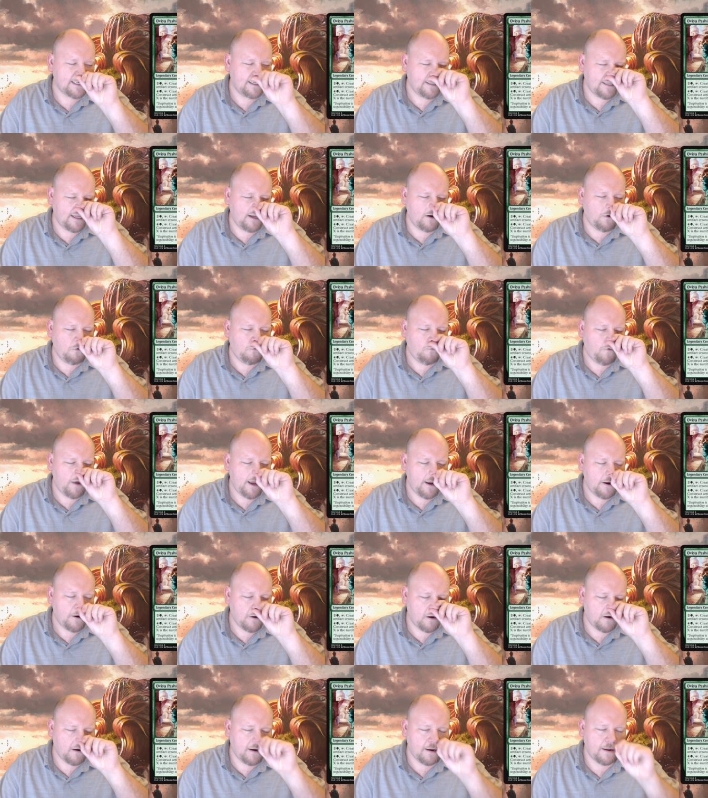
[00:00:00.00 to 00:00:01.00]
little
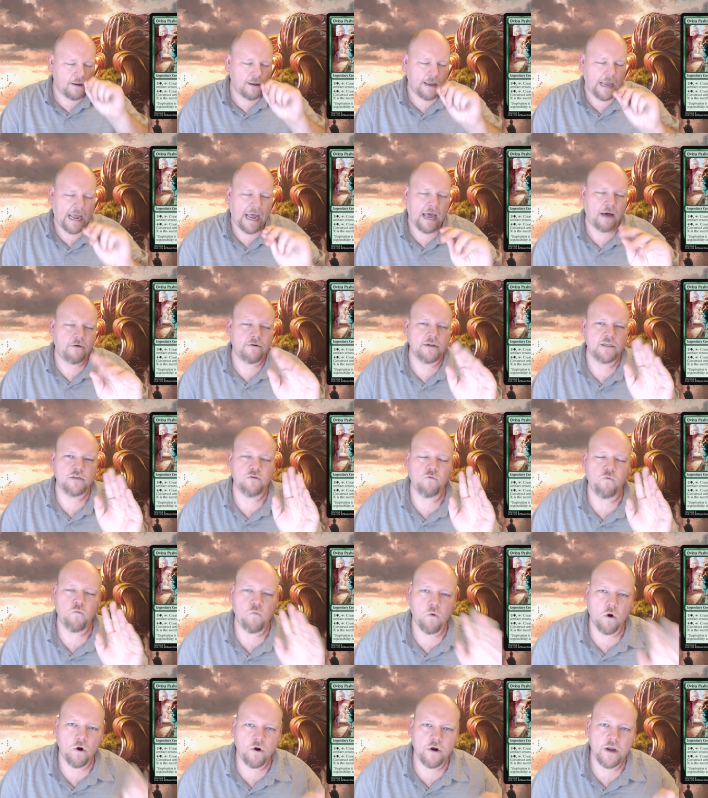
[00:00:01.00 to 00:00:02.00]
weird how it's
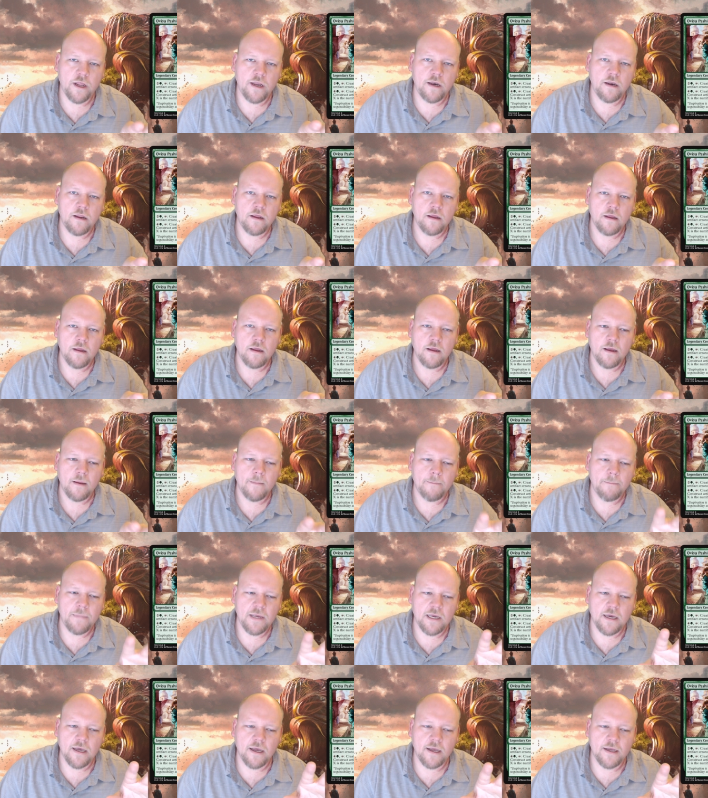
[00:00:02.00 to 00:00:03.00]
worded
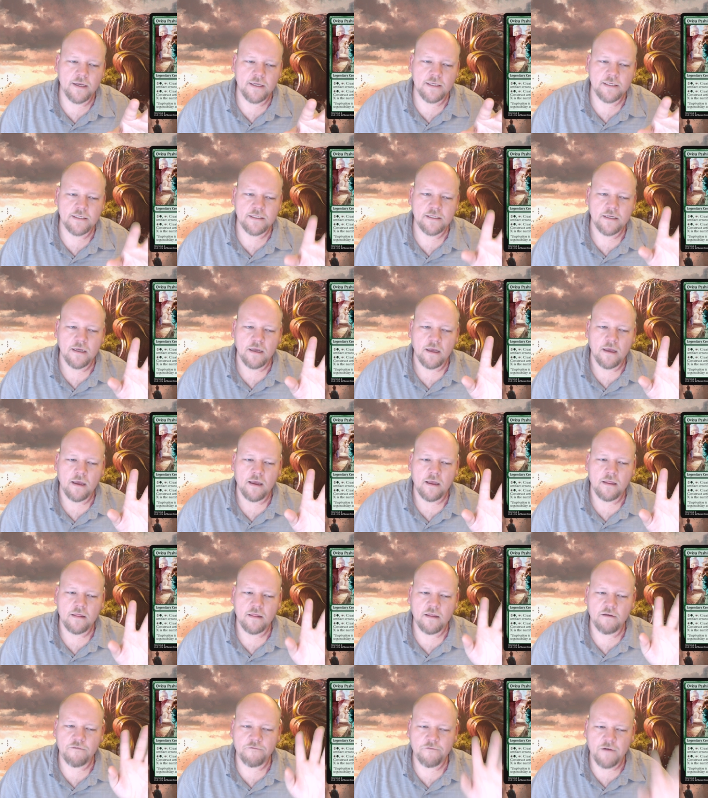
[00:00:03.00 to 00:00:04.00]
because
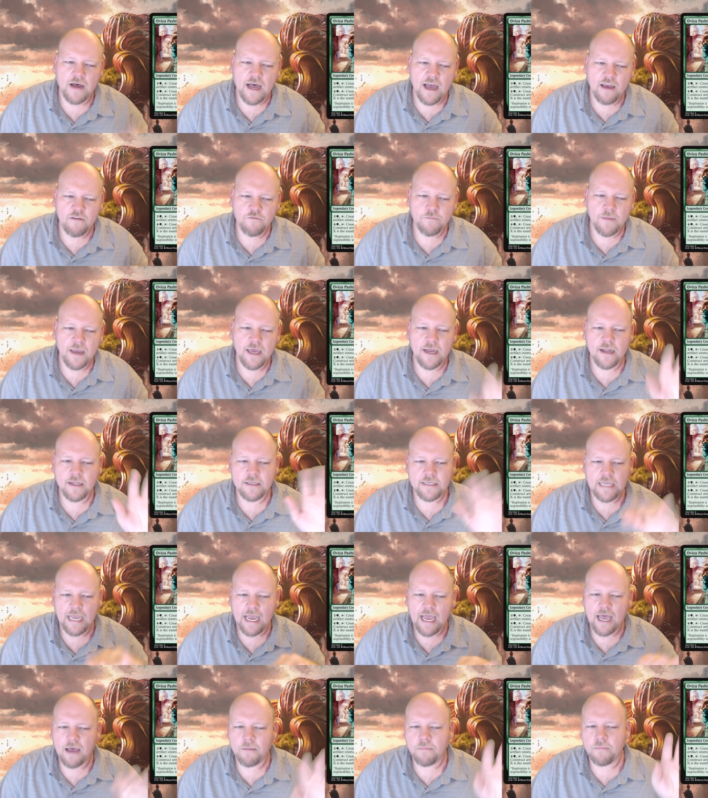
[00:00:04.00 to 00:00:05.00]
the five mana
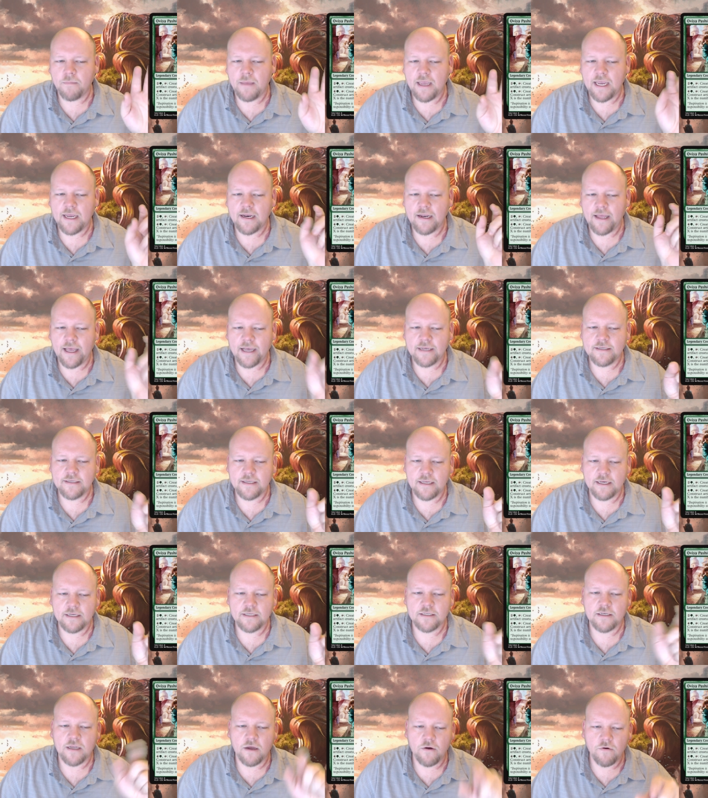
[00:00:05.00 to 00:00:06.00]
tap, make an
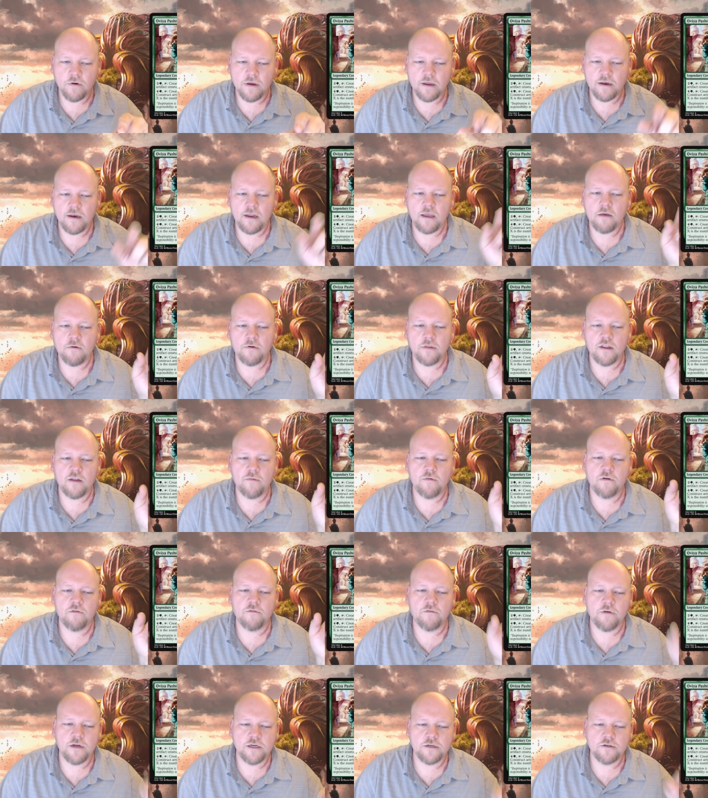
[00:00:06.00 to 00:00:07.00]
XX token equal number
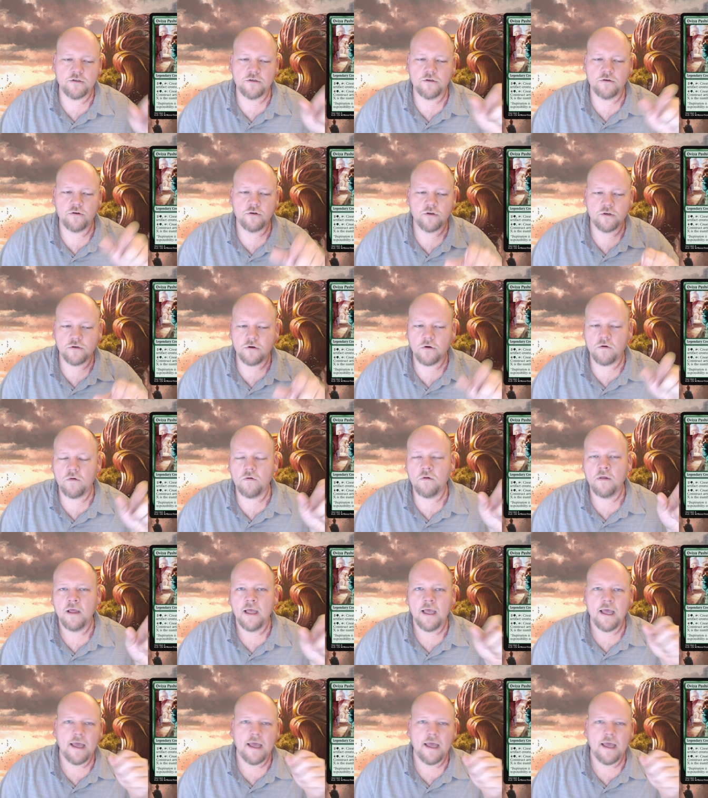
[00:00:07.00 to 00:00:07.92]
of creatures you control,